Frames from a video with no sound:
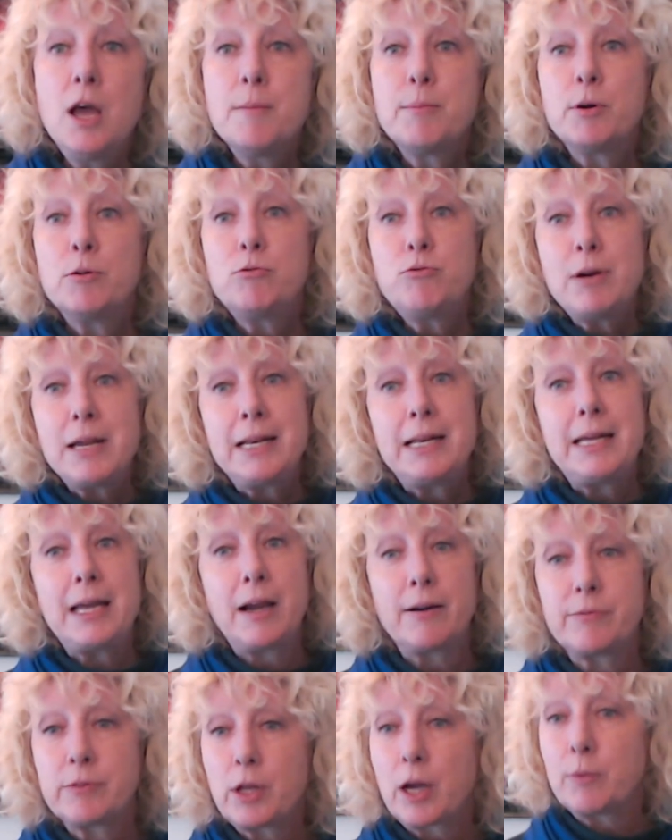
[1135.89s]
But really,
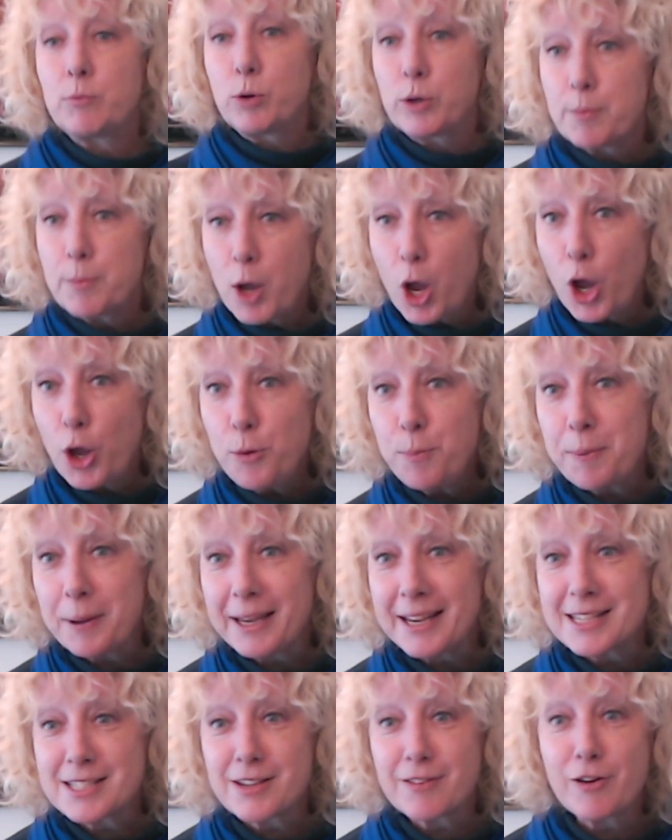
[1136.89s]
what I'm
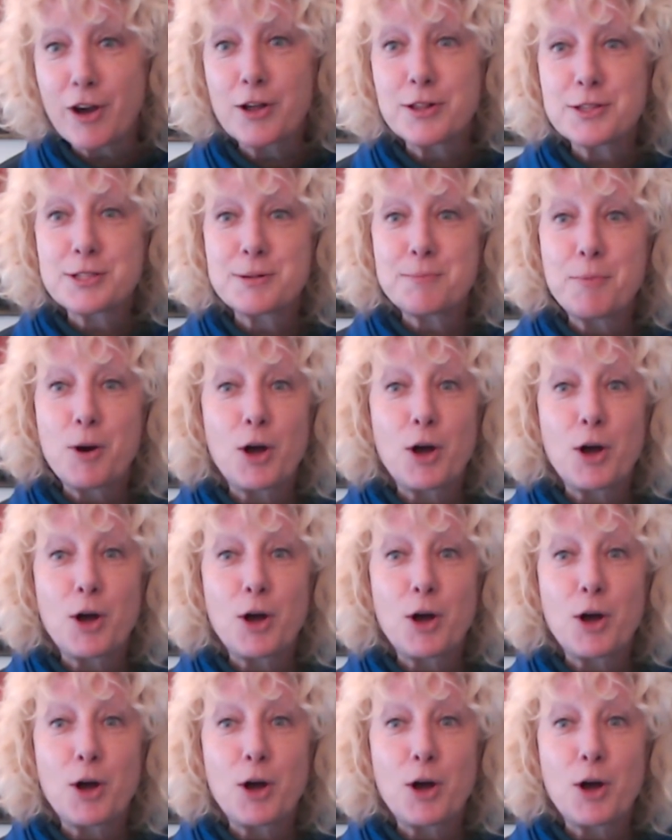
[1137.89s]
hoping is I've answered